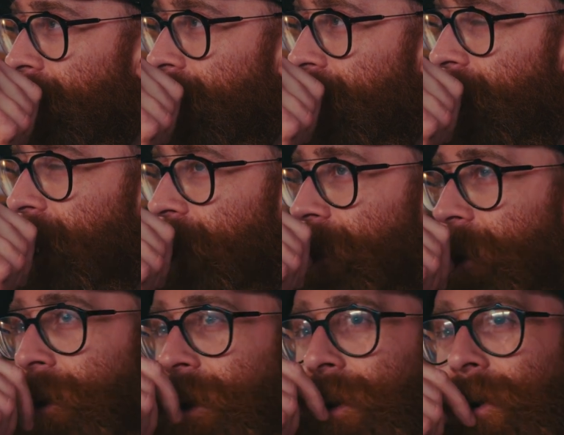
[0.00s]
I guess
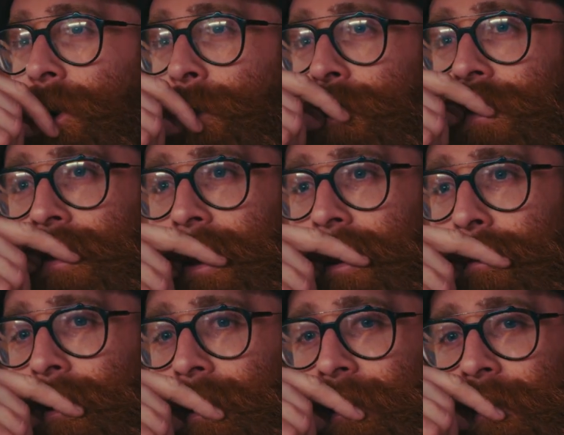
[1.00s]
I always think
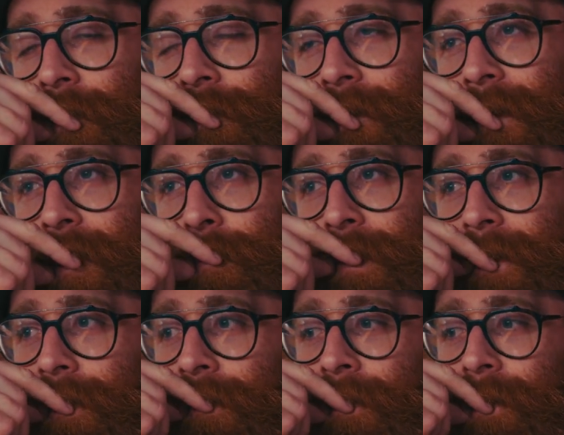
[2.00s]
about stuff like that
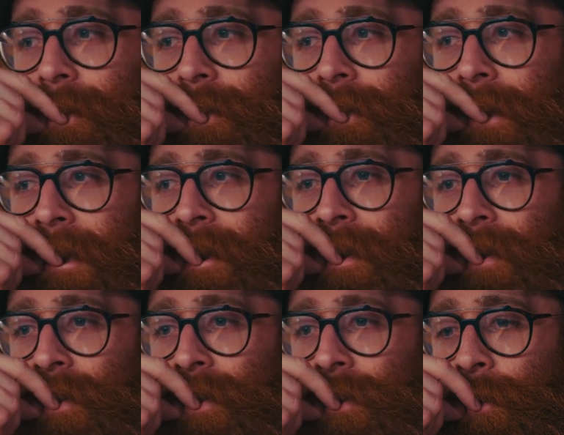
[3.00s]
because
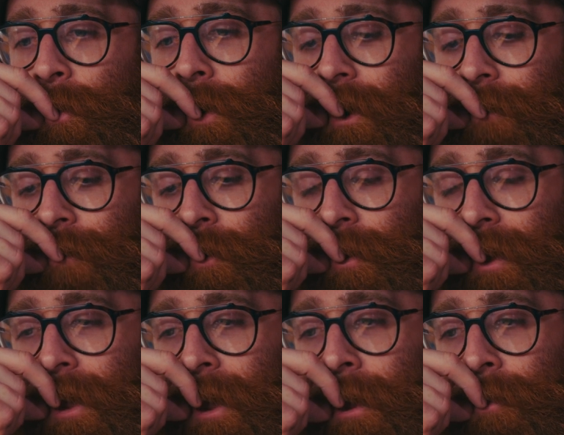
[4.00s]
one, I feel
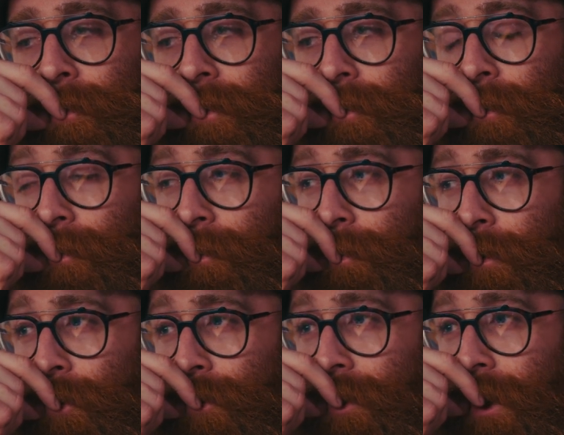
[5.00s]
like it helps
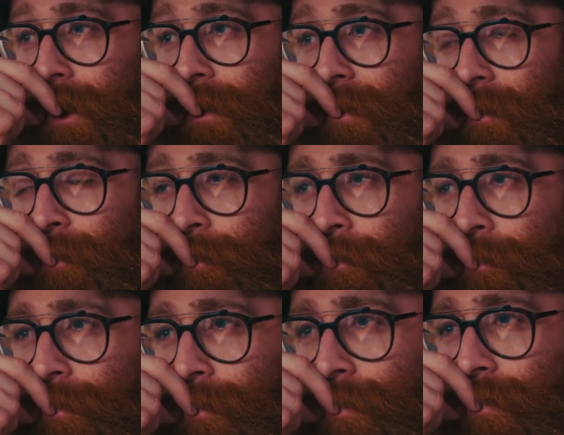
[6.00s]
process
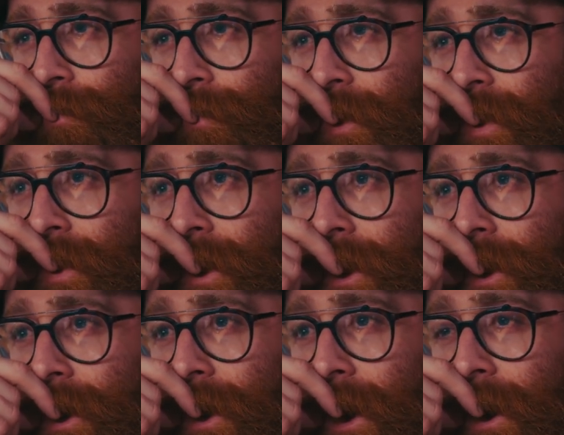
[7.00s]

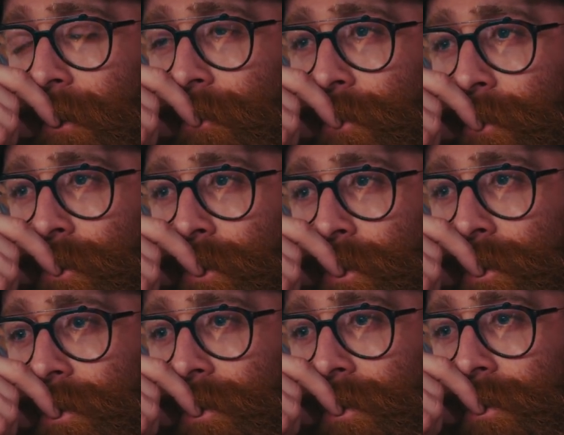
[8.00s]
the actual
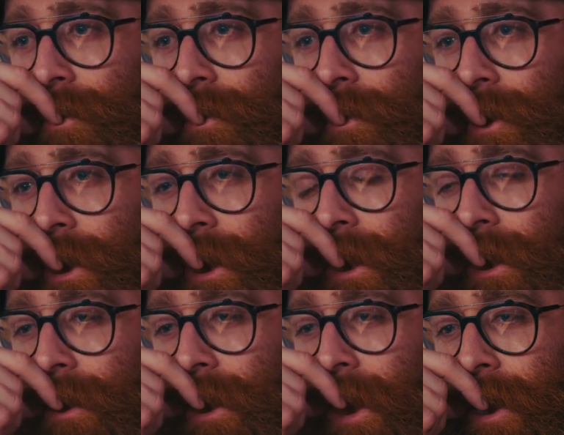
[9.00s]

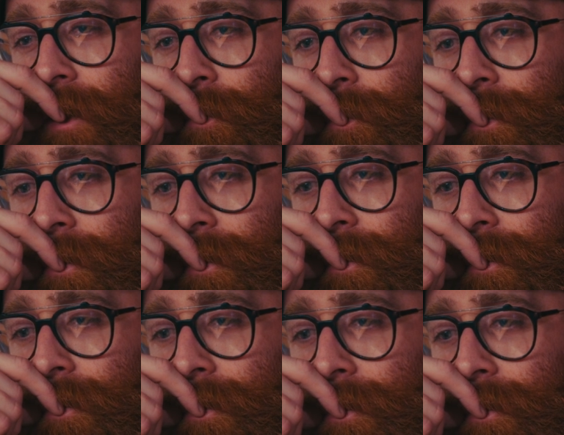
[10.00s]
time.
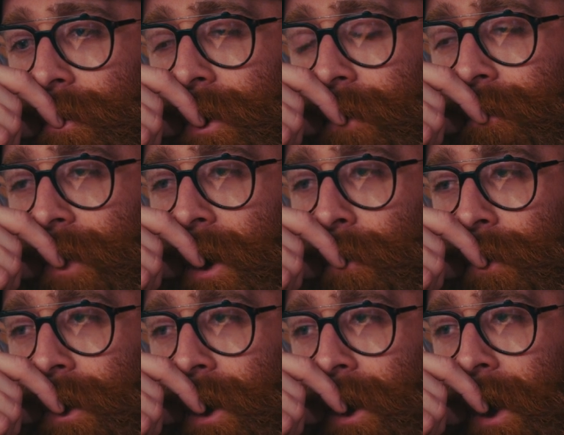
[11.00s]
Like if that were
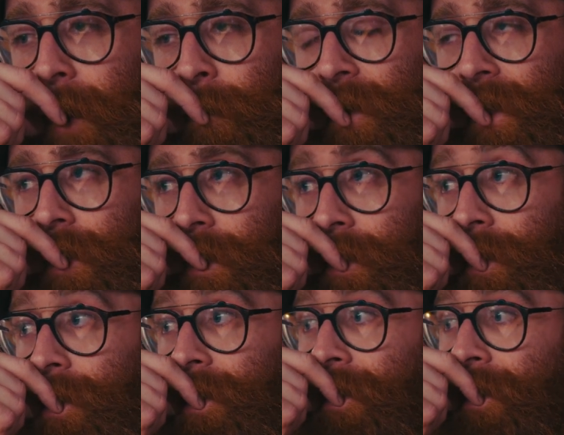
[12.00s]
to happen, then
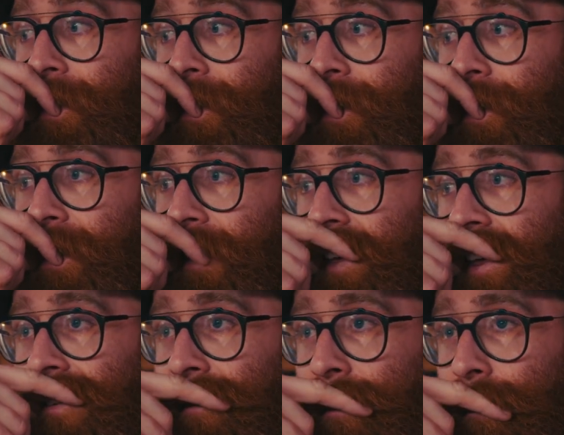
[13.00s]

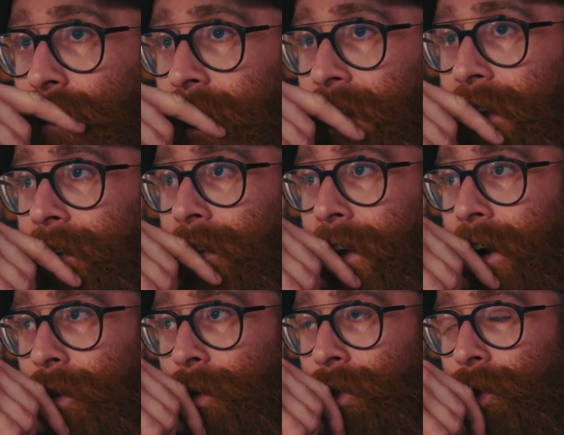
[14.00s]
if you've run that
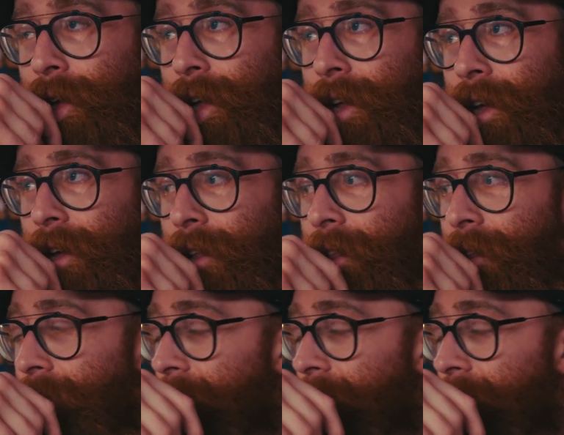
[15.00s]
scenario through your head